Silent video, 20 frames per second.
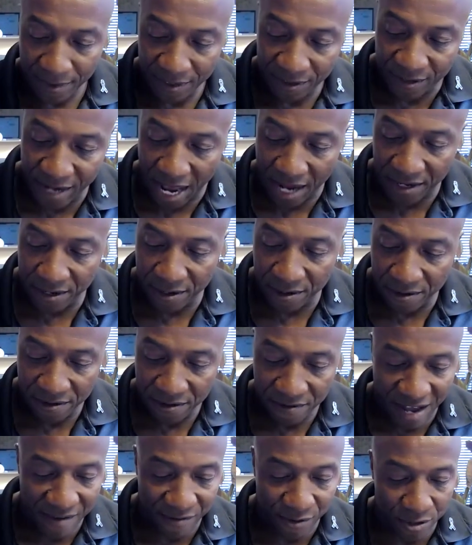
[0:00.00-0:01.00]
chat here,
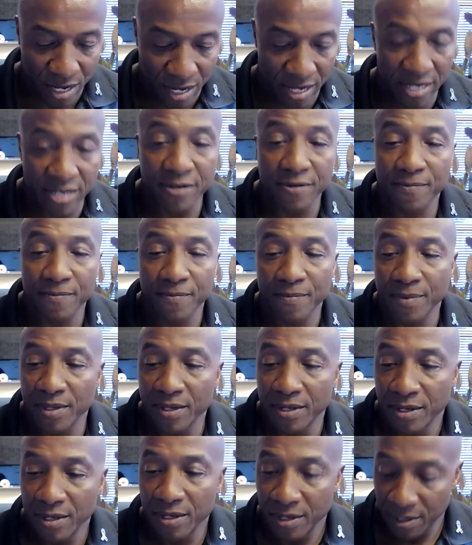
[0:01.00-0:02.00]

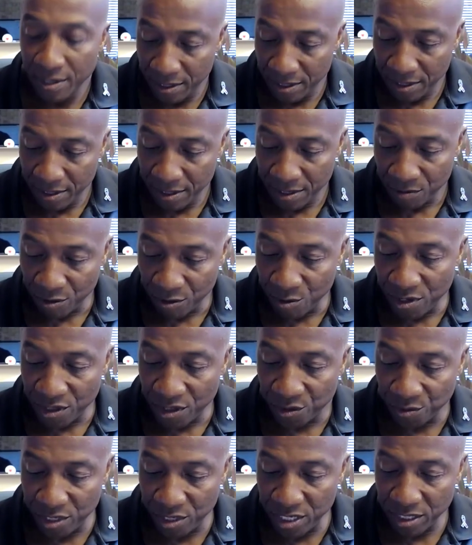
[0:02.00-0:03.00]

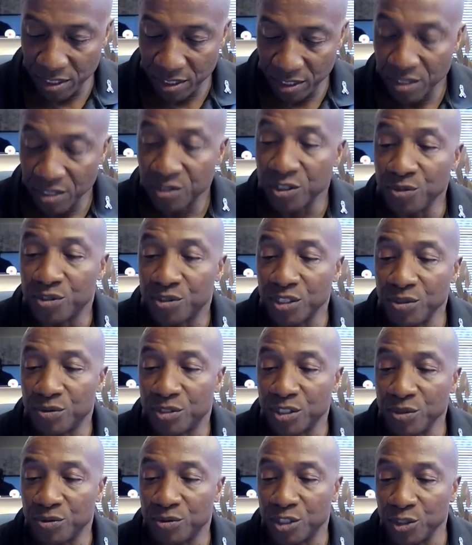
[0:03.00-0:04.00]

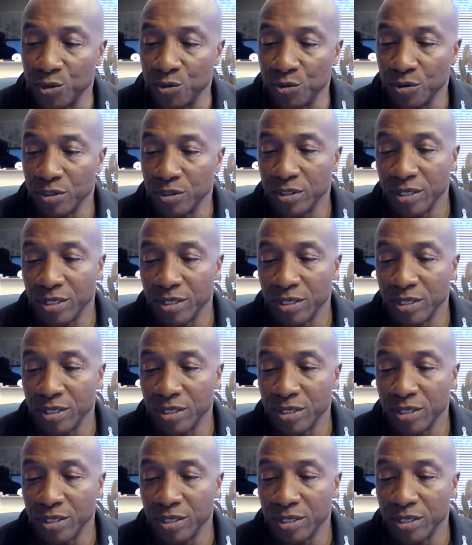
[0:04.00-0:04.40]
509-313-2222.